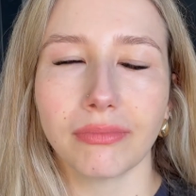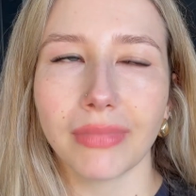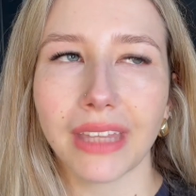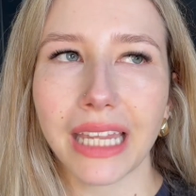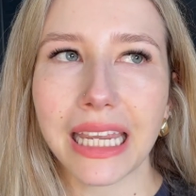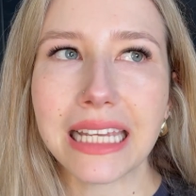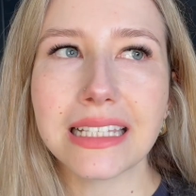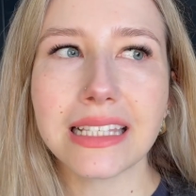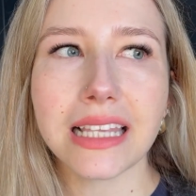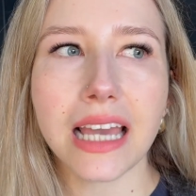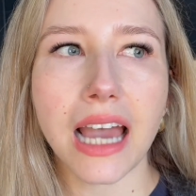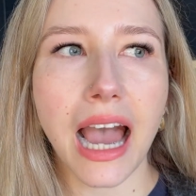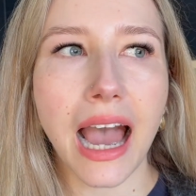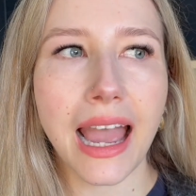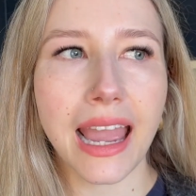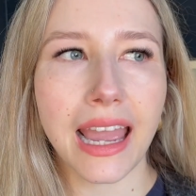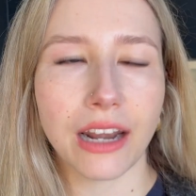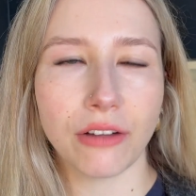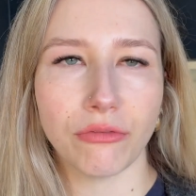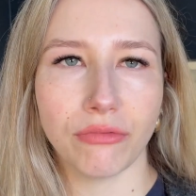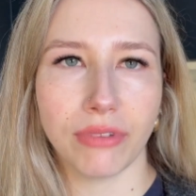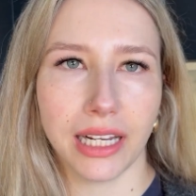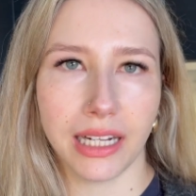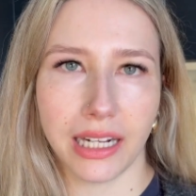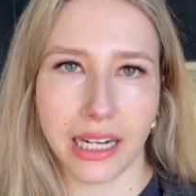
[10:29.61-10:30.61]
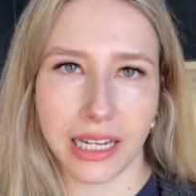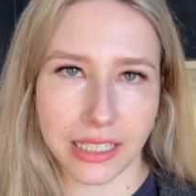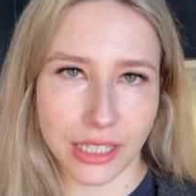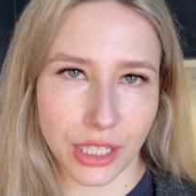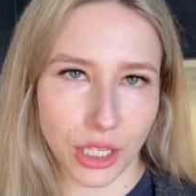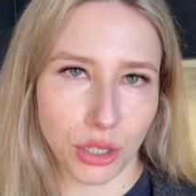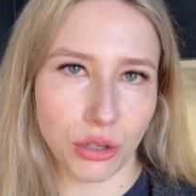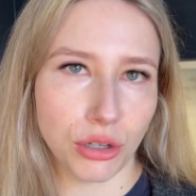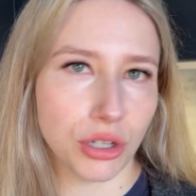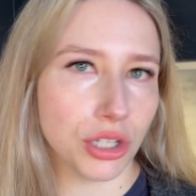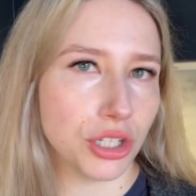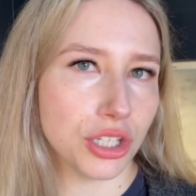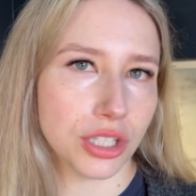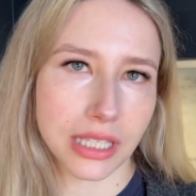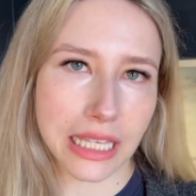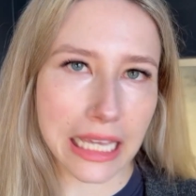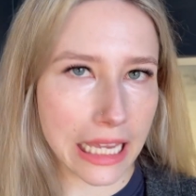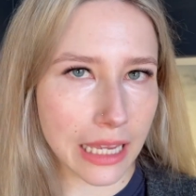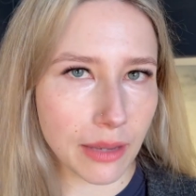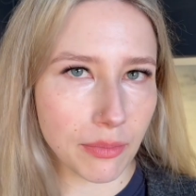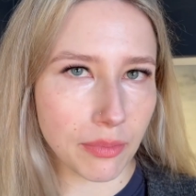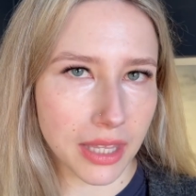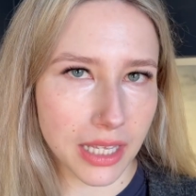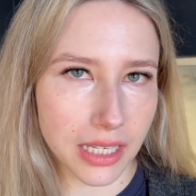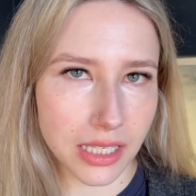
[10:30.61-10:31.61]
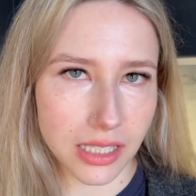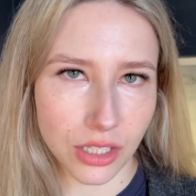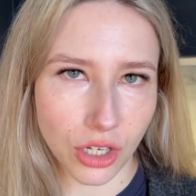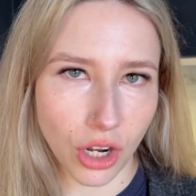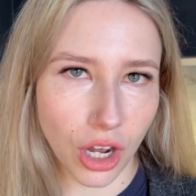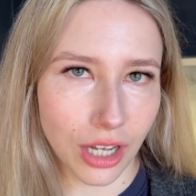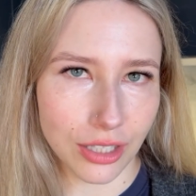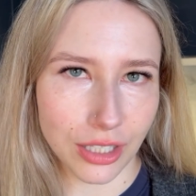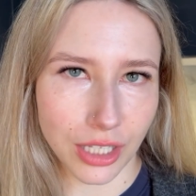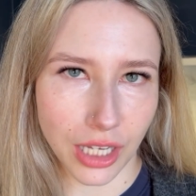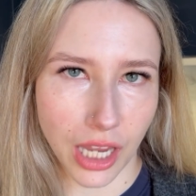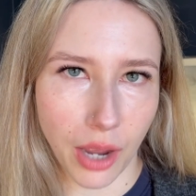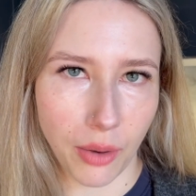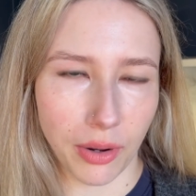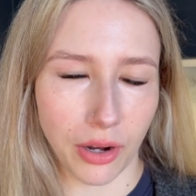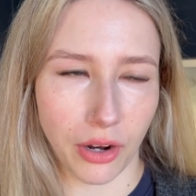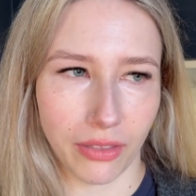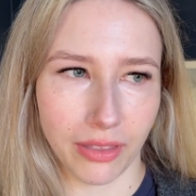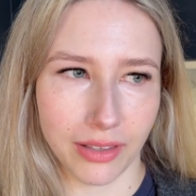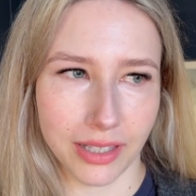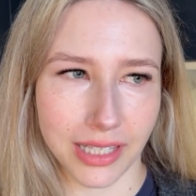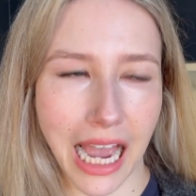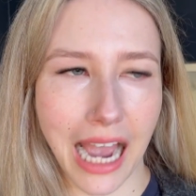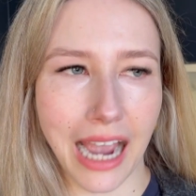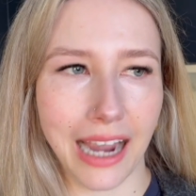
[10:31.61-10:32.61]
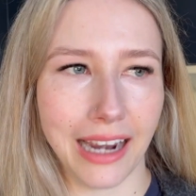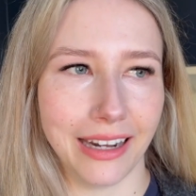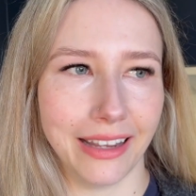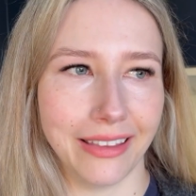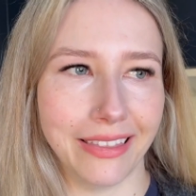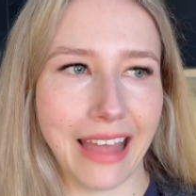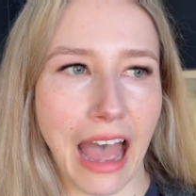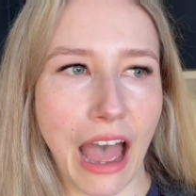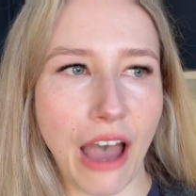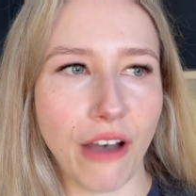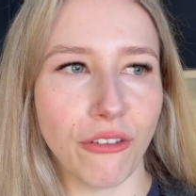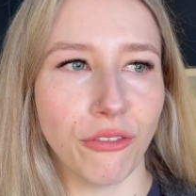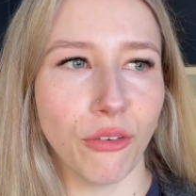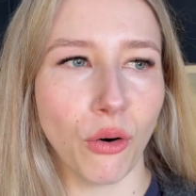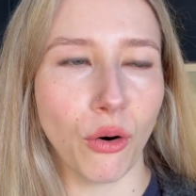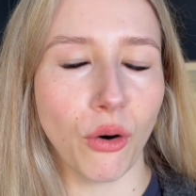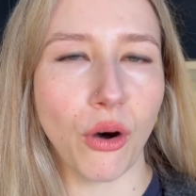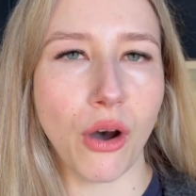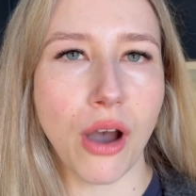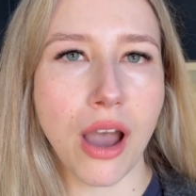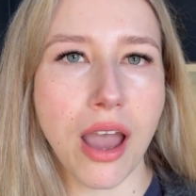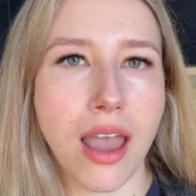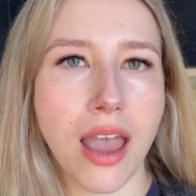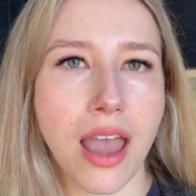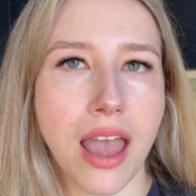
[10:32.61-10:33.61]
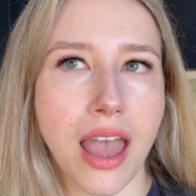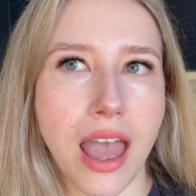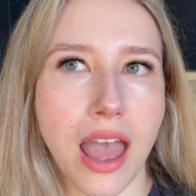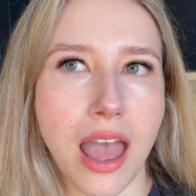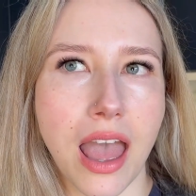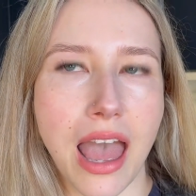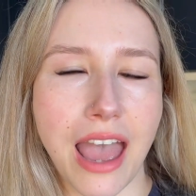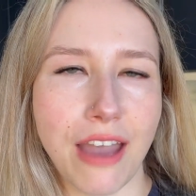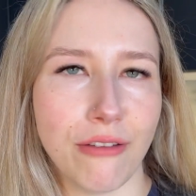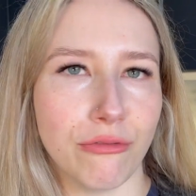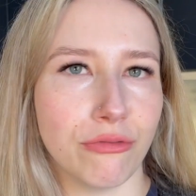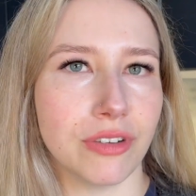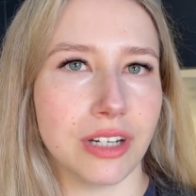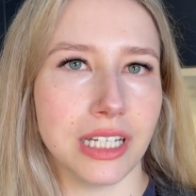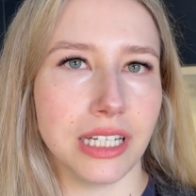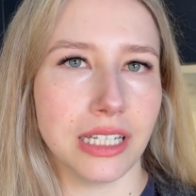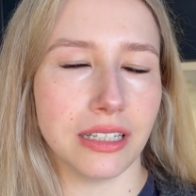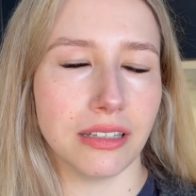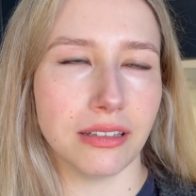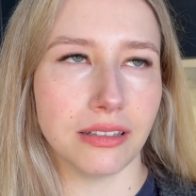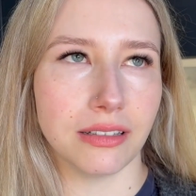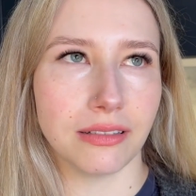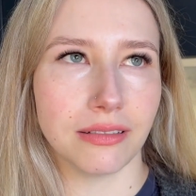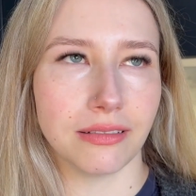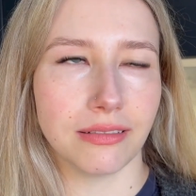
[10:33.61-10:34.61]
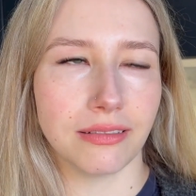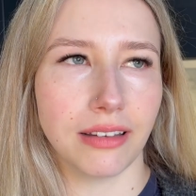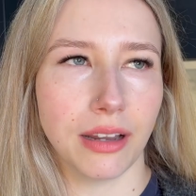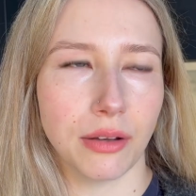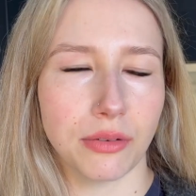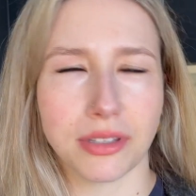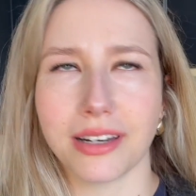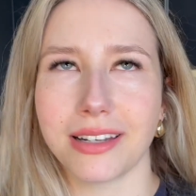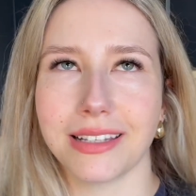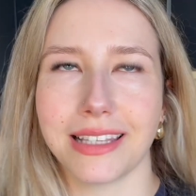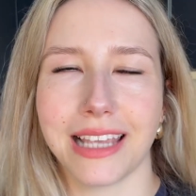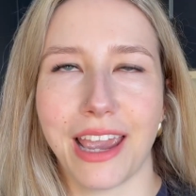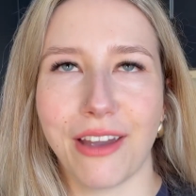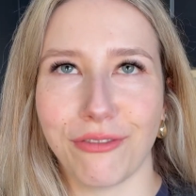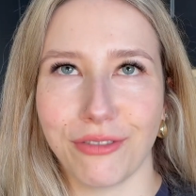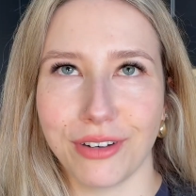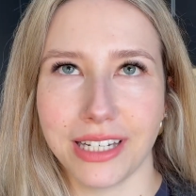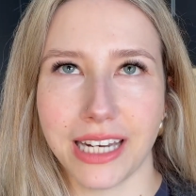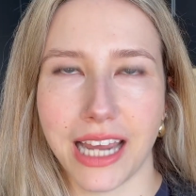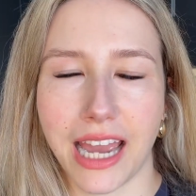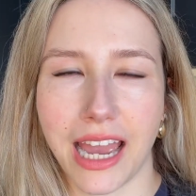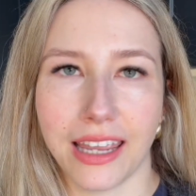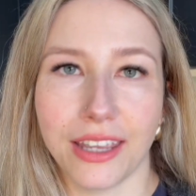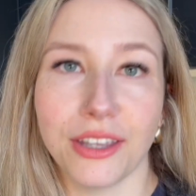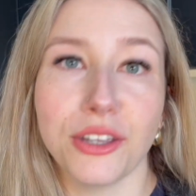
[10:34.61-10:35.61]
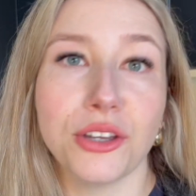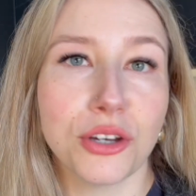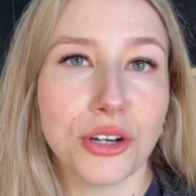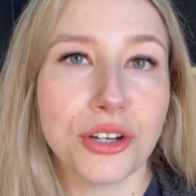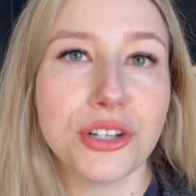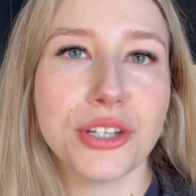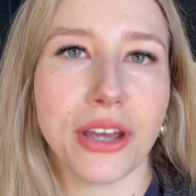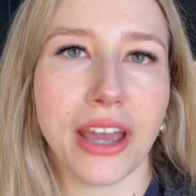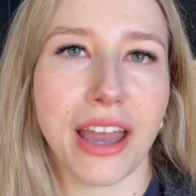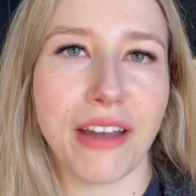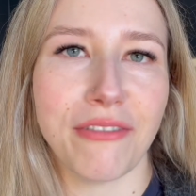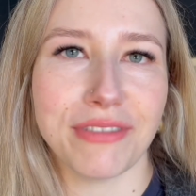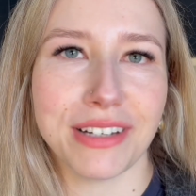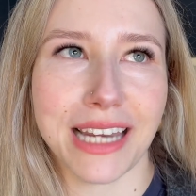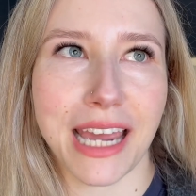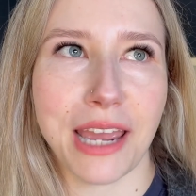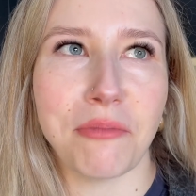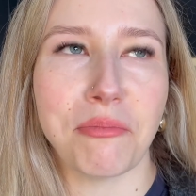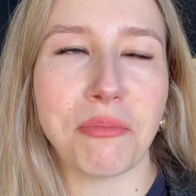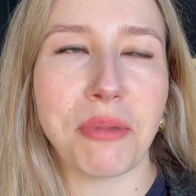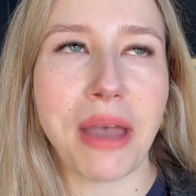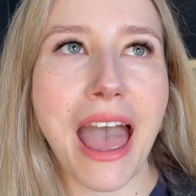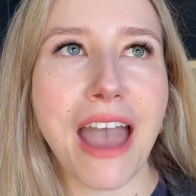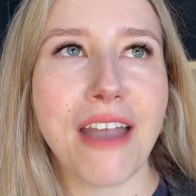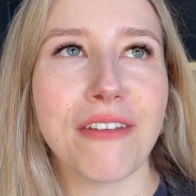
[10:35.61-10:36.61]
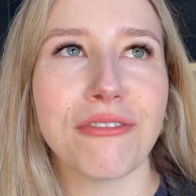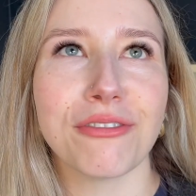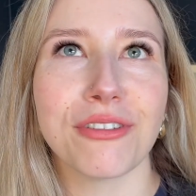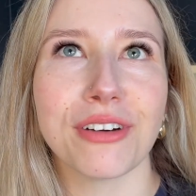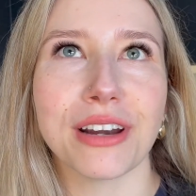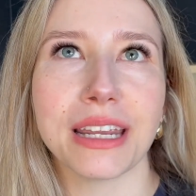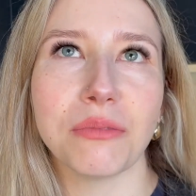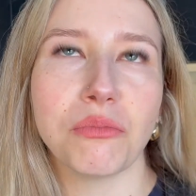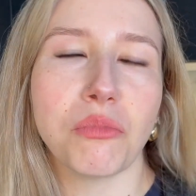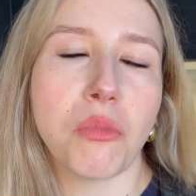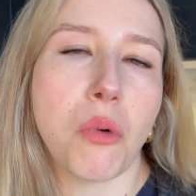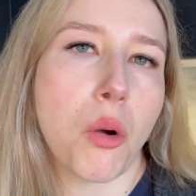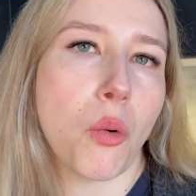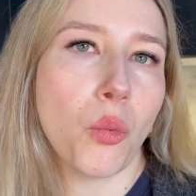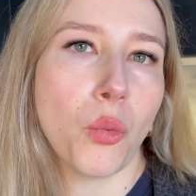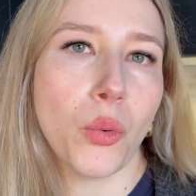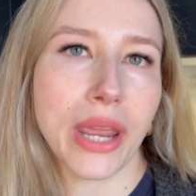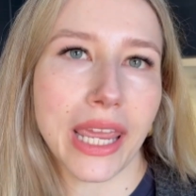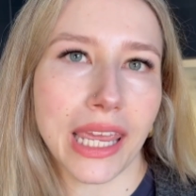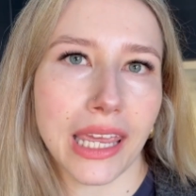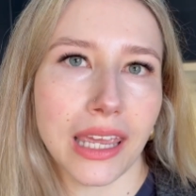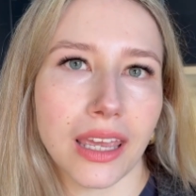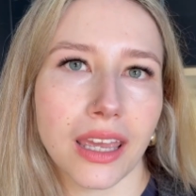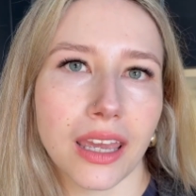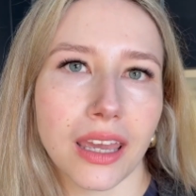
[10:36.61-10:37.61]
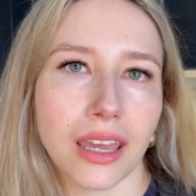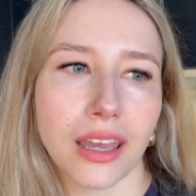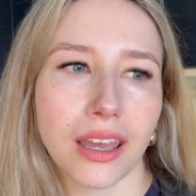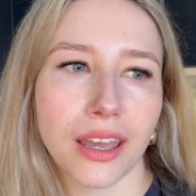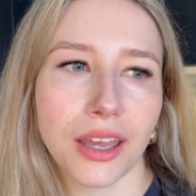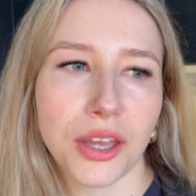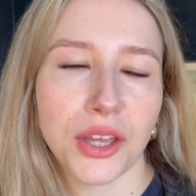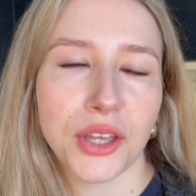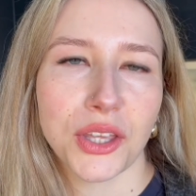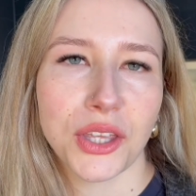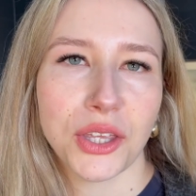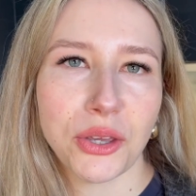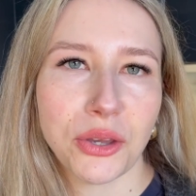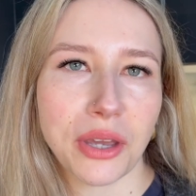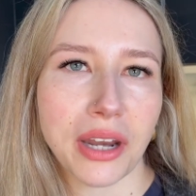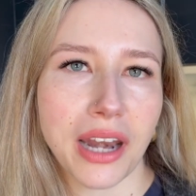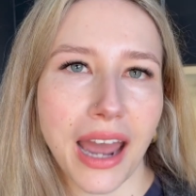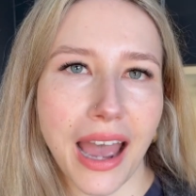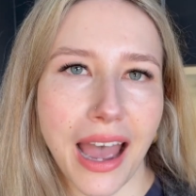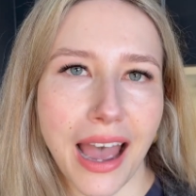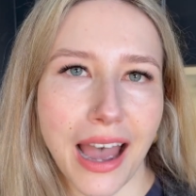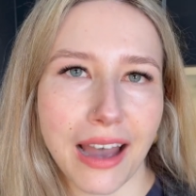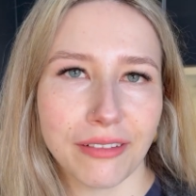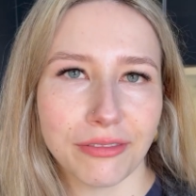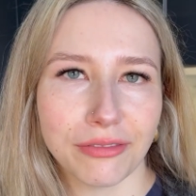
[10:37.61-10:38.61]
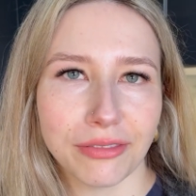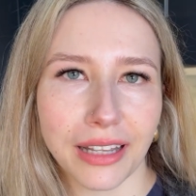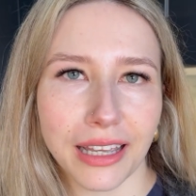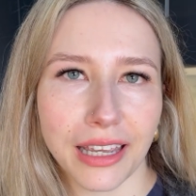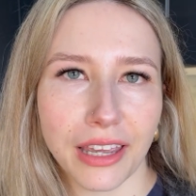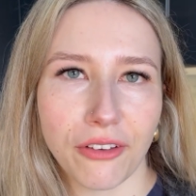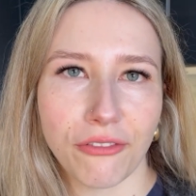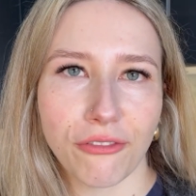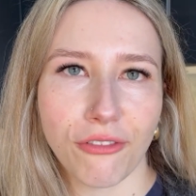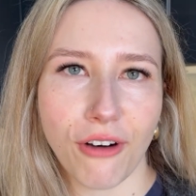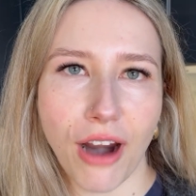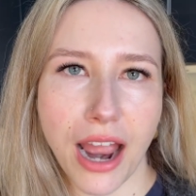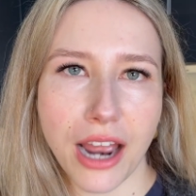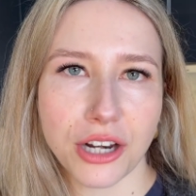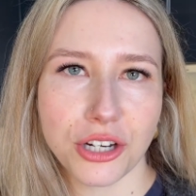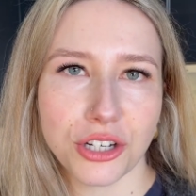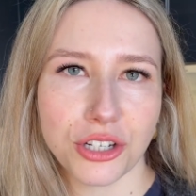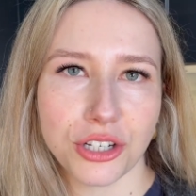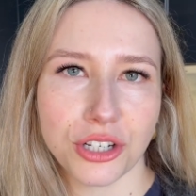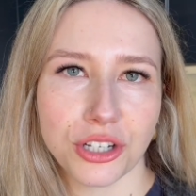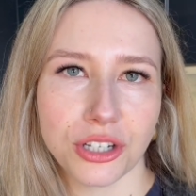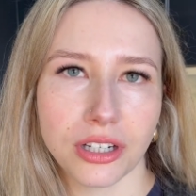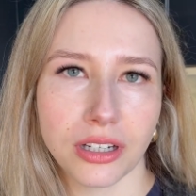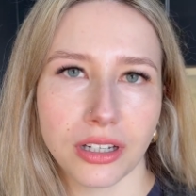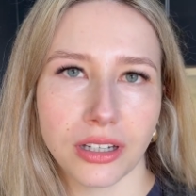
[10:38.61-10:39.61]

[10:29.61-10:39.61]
is that I hadn't realised that you could just keep this starter going on the side, and therefore I was going to say every day, you could do it every day, but every week you could have like a fresh